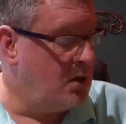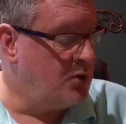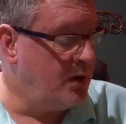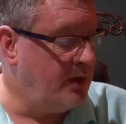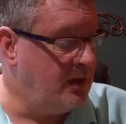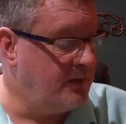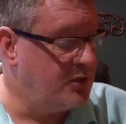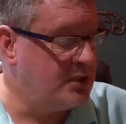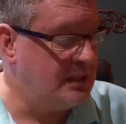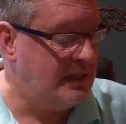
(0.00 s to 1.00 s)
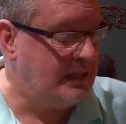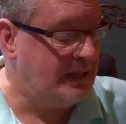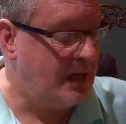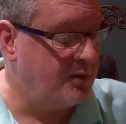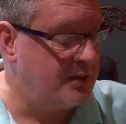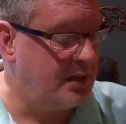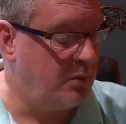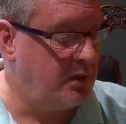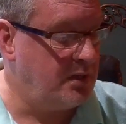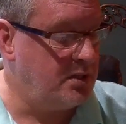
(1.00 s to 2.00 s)
to think if there's anything else that
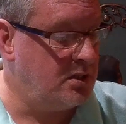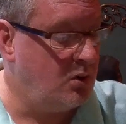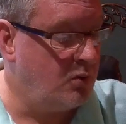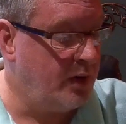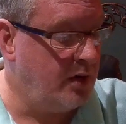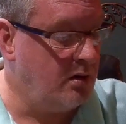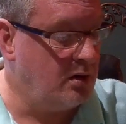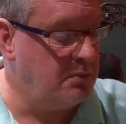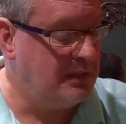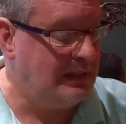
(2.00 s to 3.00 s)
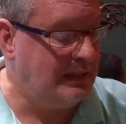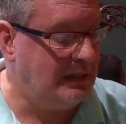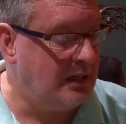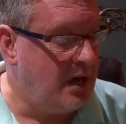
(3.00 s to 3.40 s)
we need to know right here in the beginning.